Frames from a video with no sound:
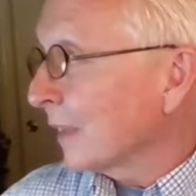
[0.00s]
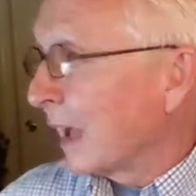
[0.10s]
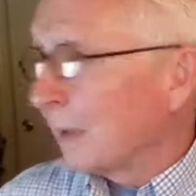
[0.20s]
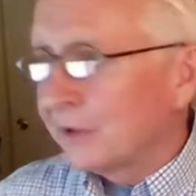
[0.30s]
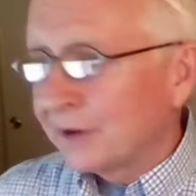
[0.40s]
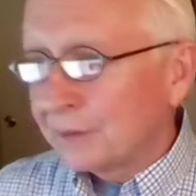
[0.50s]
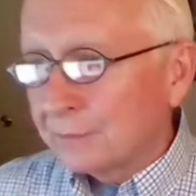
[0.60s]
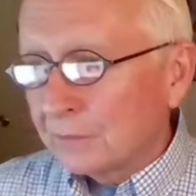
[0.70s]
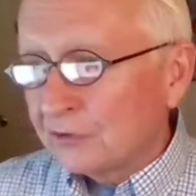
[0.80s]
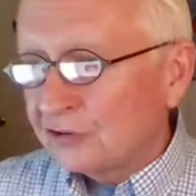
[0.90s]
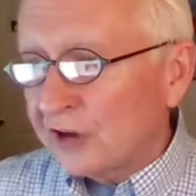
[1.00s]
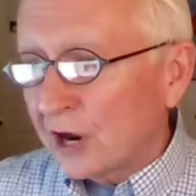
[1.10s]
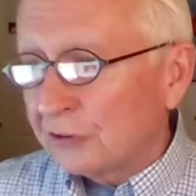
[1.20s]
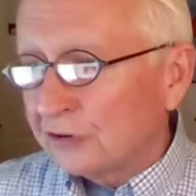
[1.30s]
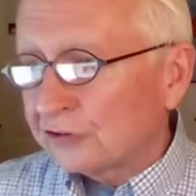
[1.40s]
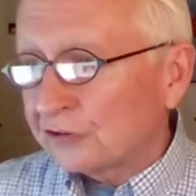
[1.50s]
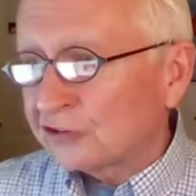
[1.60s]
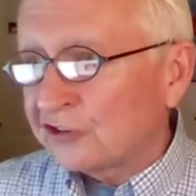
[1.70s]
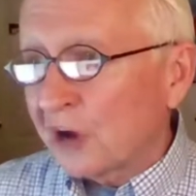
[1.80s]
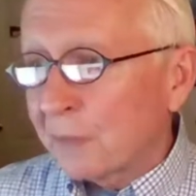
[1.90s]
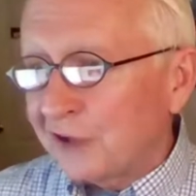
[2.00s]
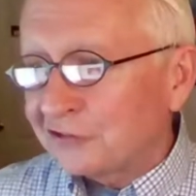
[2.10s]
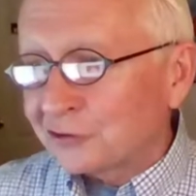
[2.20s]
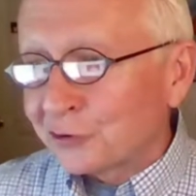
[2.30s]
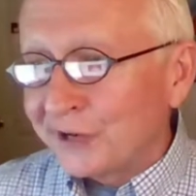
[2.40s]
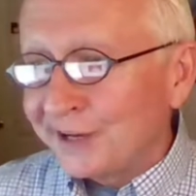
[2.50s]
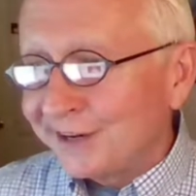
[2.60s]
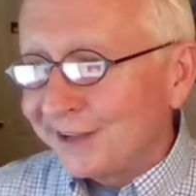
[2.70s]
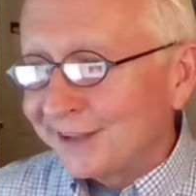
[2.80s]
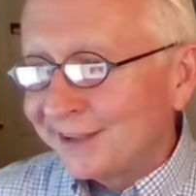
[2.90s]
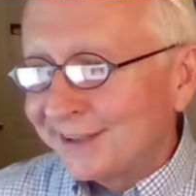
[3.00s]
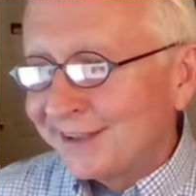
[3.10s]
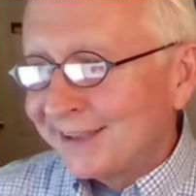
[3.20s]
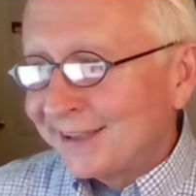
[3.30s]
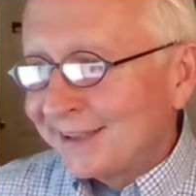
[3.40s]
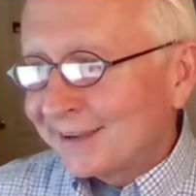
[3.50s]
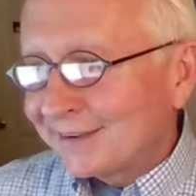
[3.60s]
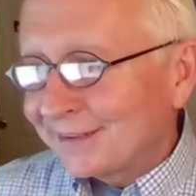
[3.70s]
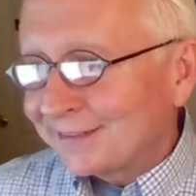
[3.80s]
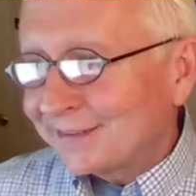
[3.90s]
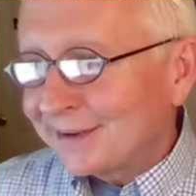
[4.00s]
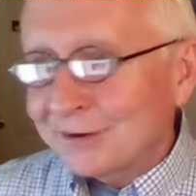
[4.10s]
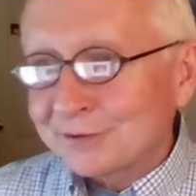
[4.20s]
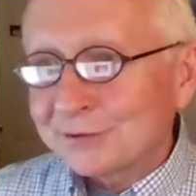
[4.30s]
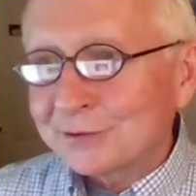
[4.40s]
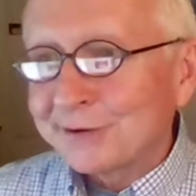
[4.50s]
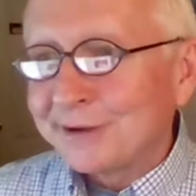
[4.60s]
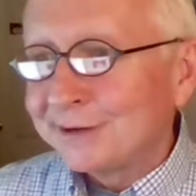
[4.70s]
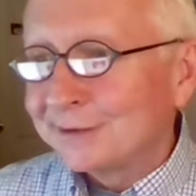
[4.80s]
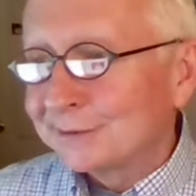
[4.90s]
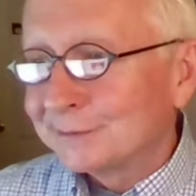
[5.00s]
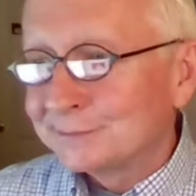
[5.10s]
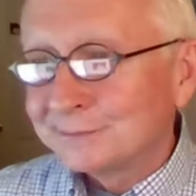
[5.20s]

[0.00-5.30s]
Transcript: gonna share my screen. Hit share screen.